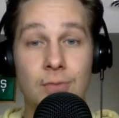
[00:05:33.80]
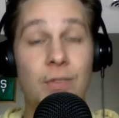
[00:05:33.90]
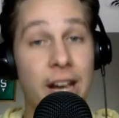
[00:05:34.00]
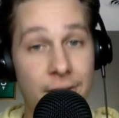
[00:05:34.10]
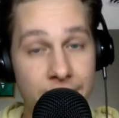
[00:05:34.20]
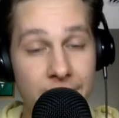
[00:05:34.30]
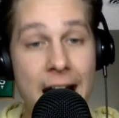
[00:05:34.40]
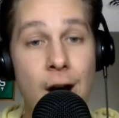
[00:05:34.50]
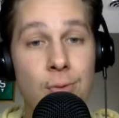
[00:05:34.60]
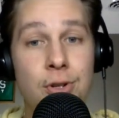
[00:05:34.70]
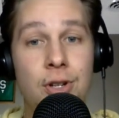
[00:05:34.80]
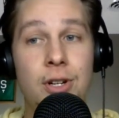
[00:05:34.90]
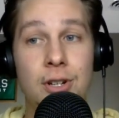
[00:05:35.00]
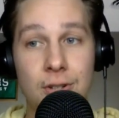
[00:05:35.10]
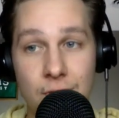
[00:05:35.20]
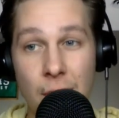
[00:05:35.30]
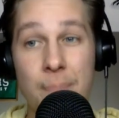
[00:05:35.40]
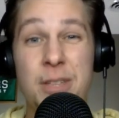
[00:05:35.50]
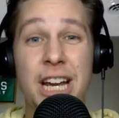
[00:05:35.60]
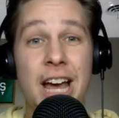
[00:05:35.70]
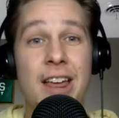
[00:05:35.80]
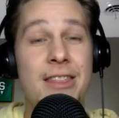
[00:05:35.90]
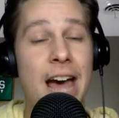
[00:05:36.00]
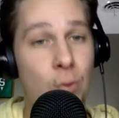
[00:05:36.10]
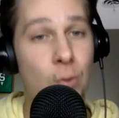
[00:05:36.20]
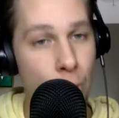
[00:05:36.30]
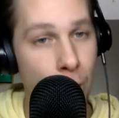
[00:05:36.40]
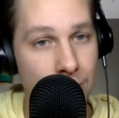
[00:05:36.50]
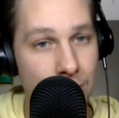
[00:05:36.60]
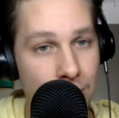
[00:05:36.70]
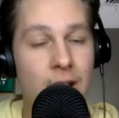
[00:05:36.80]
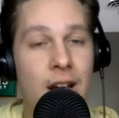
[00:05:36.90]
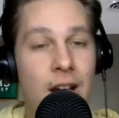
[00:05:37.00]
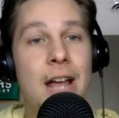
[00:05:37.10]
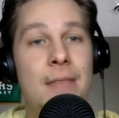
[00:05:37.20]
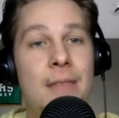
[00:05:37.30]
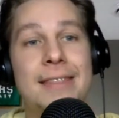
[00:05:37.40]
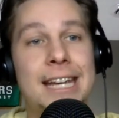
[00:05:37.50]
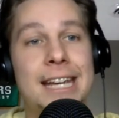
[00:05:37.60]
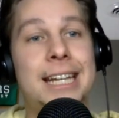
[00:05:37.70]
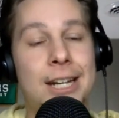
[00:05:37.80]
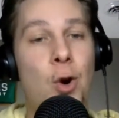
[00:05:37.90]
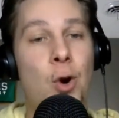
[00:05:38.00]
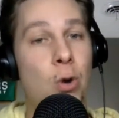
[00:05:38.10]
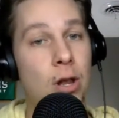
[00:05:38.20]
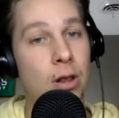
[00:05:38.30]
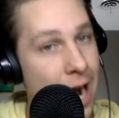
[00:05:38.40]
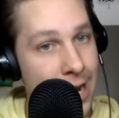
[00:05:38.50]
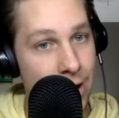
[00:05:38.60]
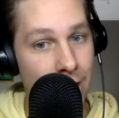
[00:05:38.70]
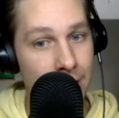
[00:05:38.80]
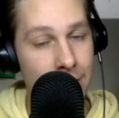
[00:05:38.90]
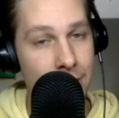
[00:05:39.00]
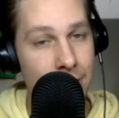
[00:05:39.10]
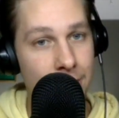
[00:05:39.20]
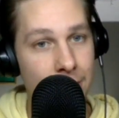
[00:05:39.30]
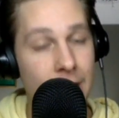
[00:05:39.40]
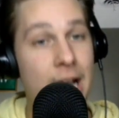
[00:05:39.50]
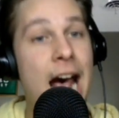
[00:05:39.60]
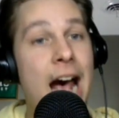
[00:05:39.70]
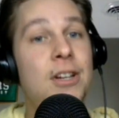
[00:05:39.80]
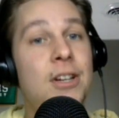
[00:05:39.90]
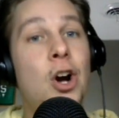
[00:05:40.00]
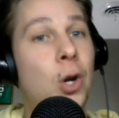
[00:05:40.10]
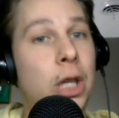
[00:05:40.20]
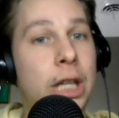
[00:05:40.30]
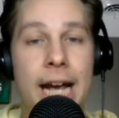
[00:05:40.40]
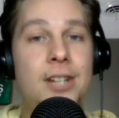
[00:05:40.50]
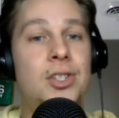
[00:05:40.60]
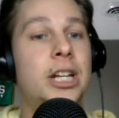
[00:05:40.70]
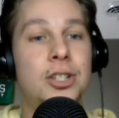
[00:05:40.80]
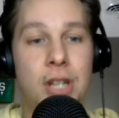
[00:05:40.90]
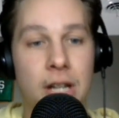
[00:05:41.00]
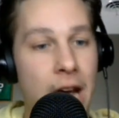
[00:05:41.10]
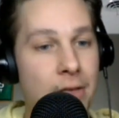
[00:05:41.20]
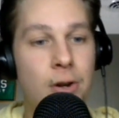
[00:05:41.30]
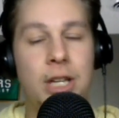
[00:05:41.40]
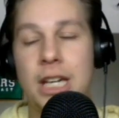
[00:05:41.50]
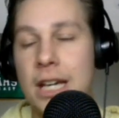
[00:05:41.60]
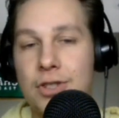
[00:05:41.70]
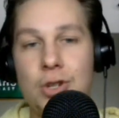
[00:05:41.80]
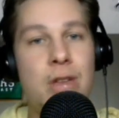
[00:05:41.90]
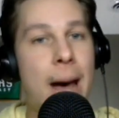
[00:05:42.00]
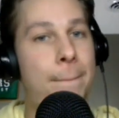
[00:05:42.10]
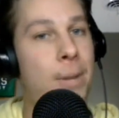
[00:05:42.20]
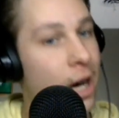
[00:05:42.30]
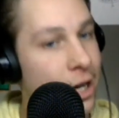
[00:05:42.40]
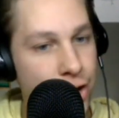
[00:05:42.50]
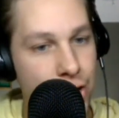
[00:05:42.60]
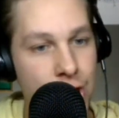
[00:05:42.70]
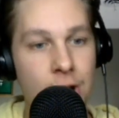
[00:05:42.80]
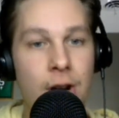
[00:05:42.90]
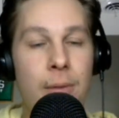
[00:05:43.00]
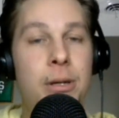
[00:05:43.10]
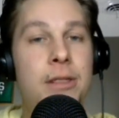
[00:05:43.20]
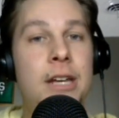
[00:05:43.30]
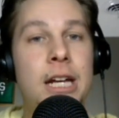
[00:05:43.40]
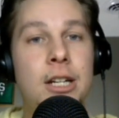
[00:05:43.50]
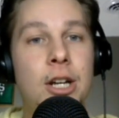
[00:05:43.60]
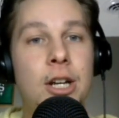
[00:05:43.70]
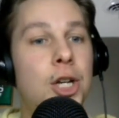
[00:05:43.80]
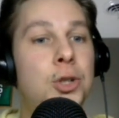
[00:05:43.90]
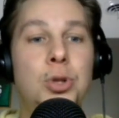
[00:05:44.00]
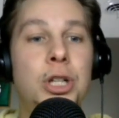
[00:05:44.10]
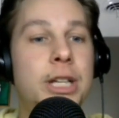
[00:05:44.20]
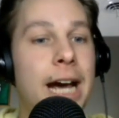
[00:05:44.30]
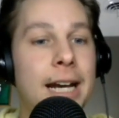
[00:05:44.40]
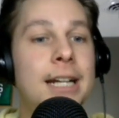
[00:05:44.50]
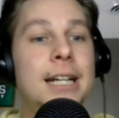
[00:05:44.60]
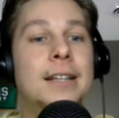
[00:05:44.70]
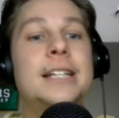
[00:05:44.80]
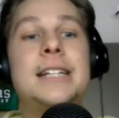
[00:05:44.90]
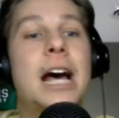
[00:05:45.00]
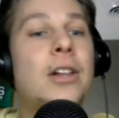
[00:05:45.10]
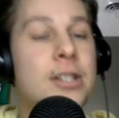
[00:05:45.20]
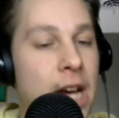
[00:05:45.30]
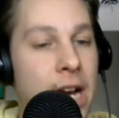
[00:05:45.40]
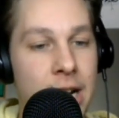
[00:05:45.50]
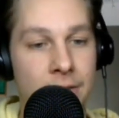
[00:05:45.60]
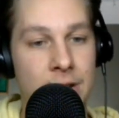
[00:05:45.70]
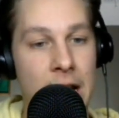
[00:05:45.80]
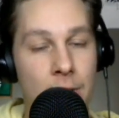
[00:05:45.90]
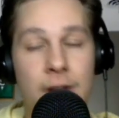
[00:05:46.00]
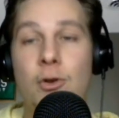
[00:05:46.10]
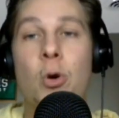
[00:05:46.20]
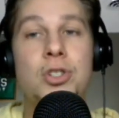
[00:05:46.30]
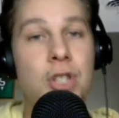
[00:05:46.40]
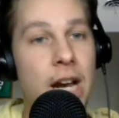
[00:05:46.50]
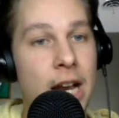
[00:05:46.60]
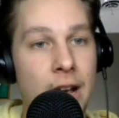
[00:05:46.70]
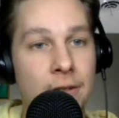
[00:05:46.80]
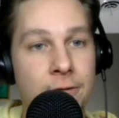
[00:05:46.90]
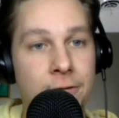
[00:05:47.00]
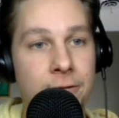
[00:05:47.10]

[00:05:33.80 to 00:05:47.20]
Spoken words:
They have found something that works and that they can rely on. And having Harley and Heiskanen together gives you that punch. But then you look at Lindell and Tanev now. And of course, Tanev